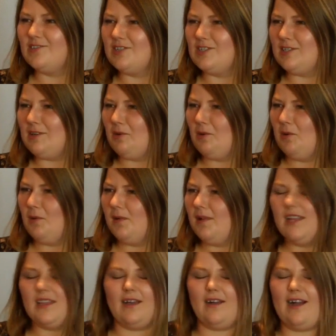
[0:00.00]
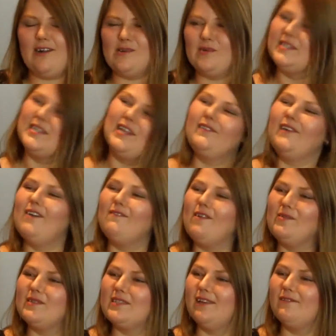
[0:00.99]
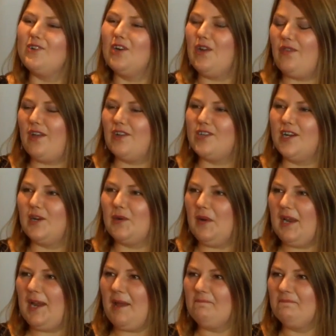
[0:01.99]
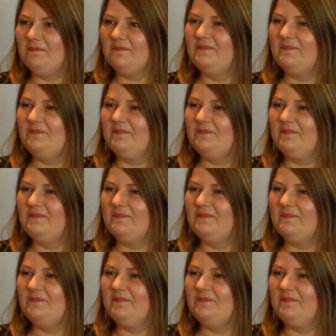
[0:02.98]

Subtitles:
she's so cool. I've always loved her. I thought she had a great name.